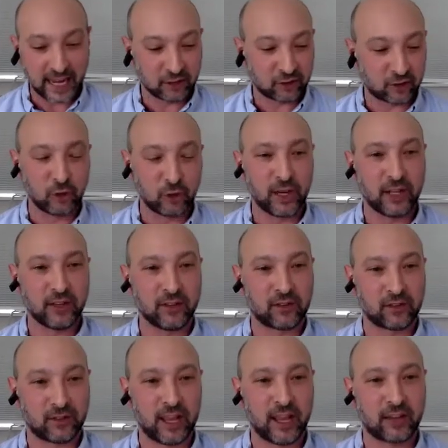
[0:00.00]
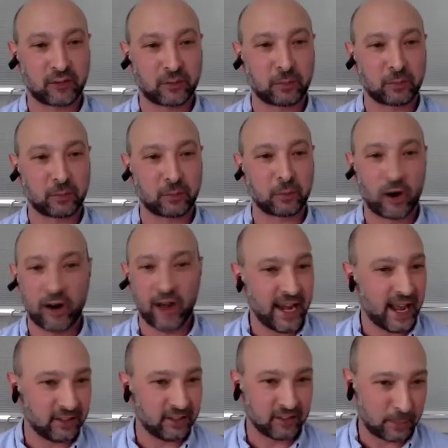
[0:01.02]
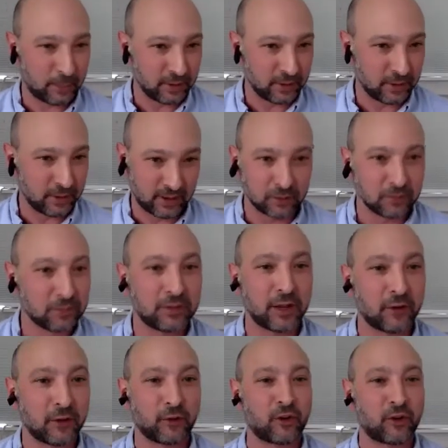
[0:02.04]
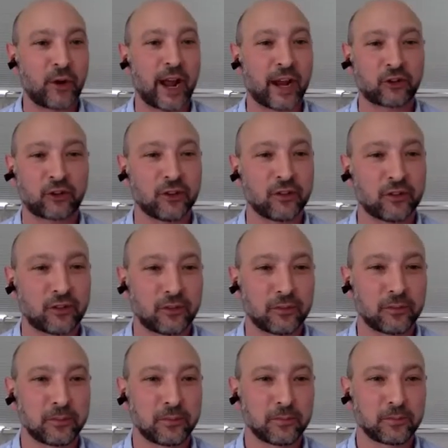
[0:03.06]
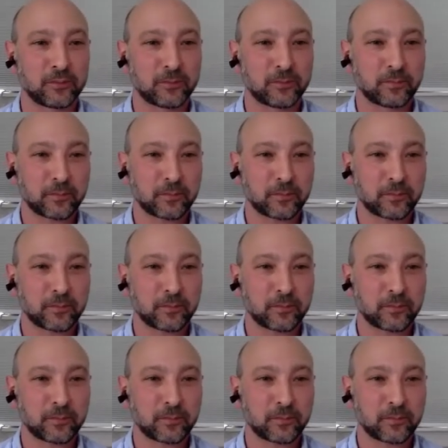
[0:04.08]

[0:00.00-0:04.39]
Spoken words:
letting students explore and end up in different directions.